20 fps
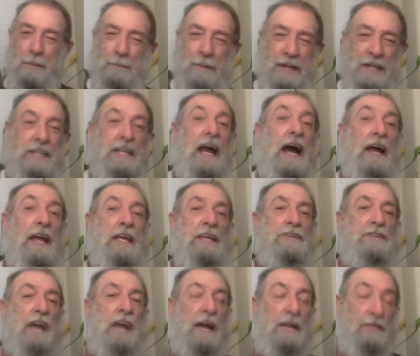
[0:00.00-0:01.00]
But yeah,
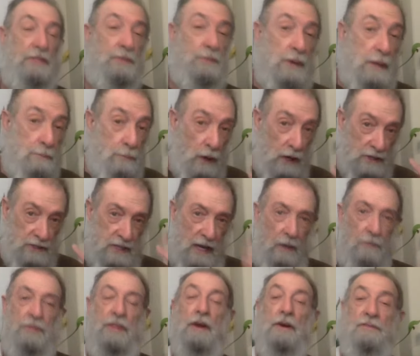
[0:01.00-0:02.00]
he's got three books
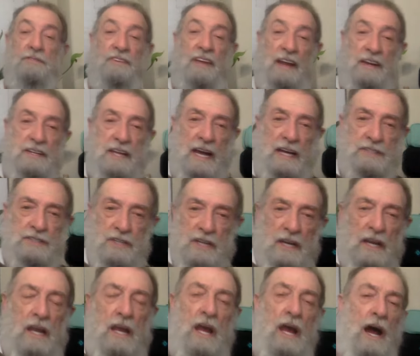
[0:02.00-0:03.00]
out that are
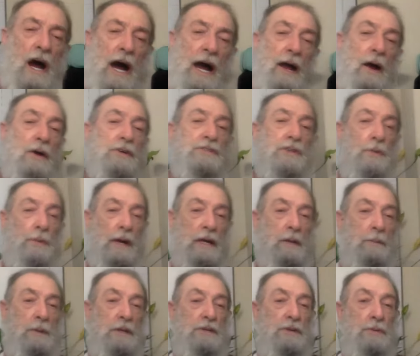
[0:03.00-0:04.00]
fantastic. I also
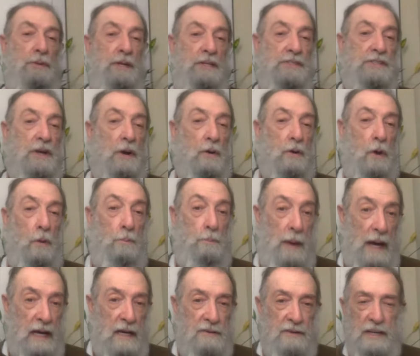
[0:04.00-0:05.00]
recommend you read Soko
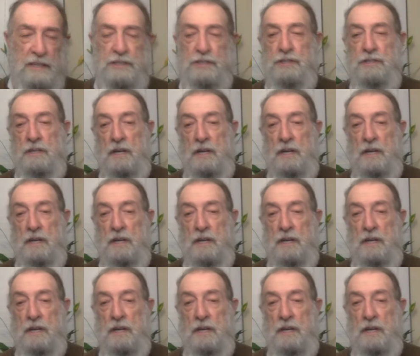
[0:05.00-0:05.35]
Begovic.